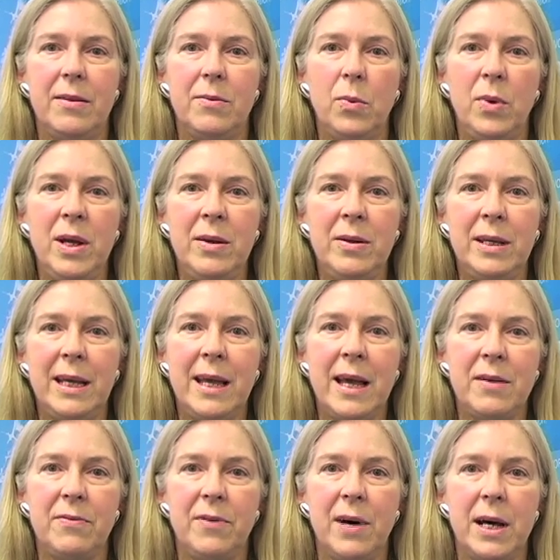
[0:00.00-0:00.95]
We
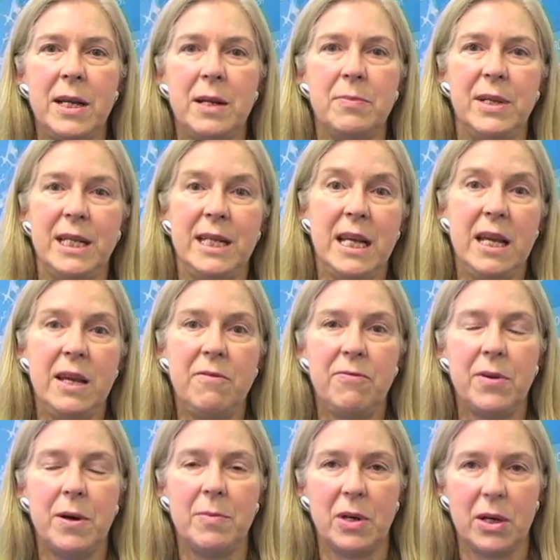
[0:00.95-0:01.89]
get vitamin D
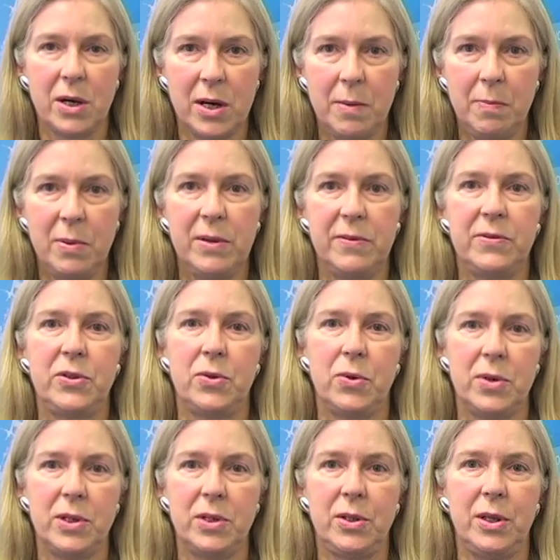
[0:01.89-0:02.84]
from a couple of
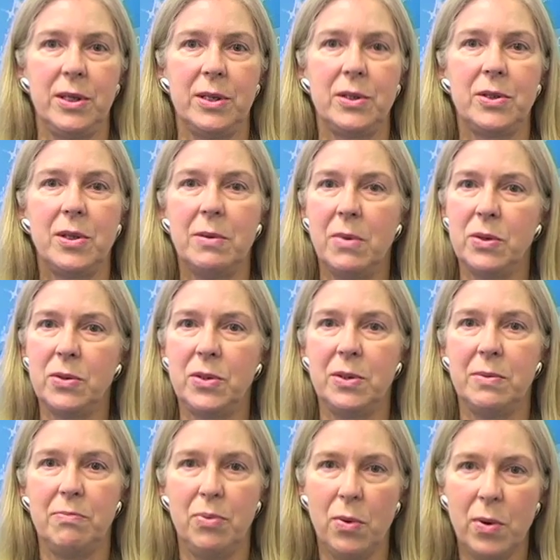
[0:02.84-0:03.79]
sources. The
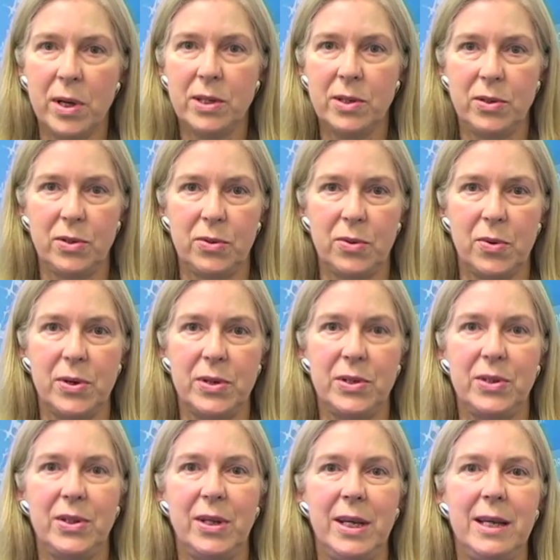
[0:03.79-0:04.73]
most important
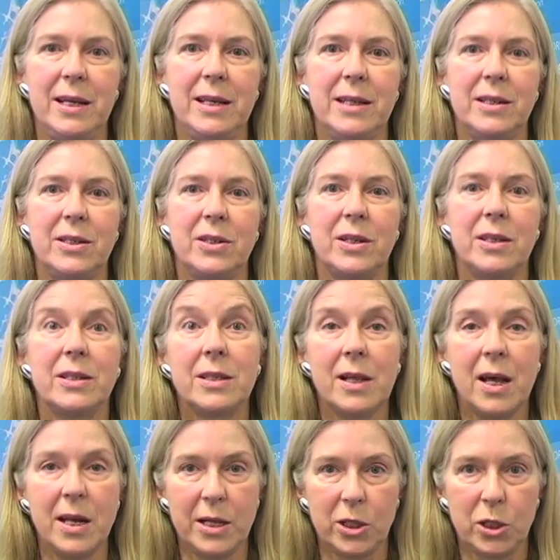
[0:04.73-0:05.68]
source is
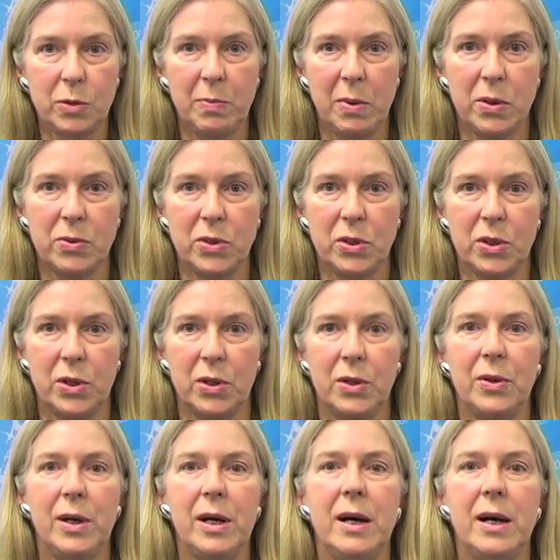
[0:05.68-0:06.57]
sun exposure.